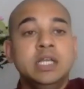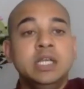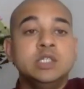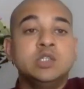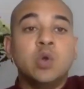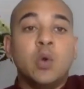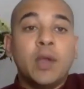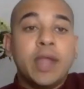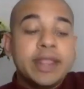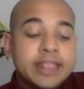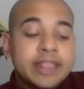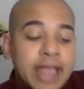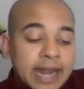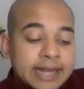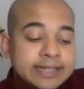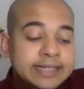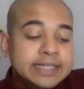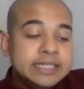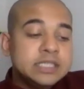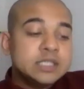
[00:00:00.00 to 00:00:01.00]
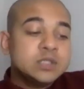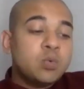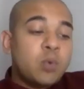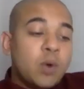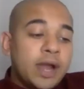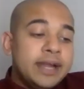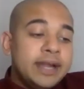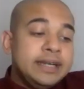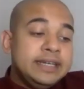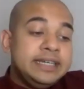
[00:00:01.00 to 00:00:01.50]
So that is
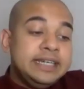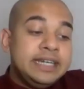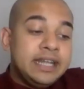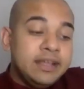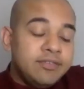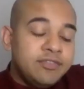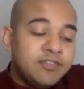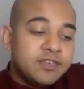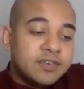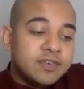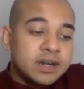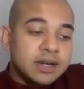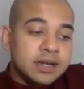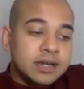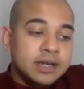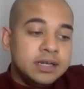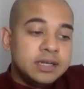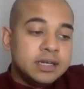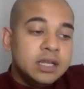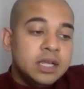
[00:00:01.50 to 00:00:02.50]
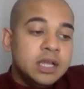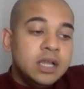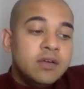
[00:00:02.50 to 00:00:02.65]
quite different